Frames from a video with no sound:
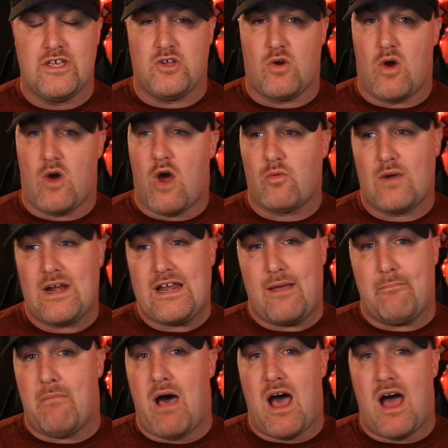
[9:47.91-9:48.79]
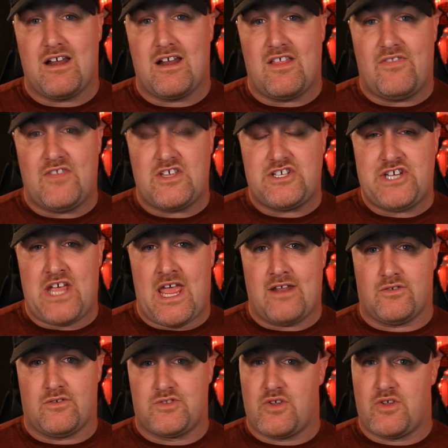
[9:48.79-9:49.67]
You're already a mod in the
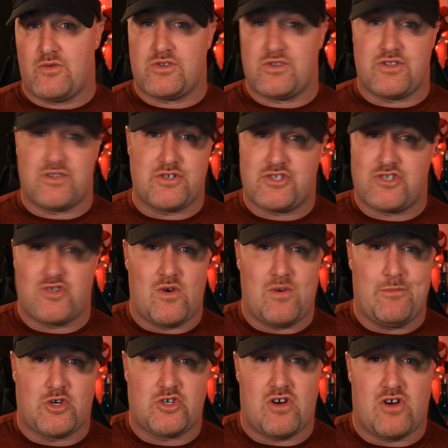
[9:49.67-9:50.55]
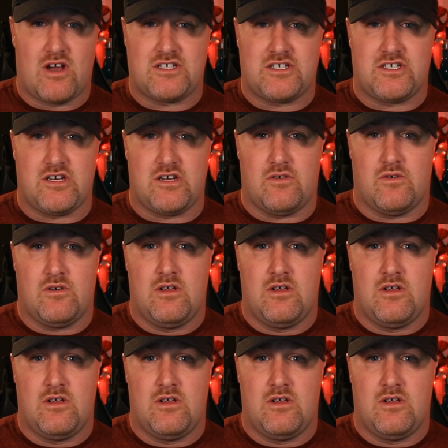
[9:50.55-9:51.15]
channel, so the streamer trusts you.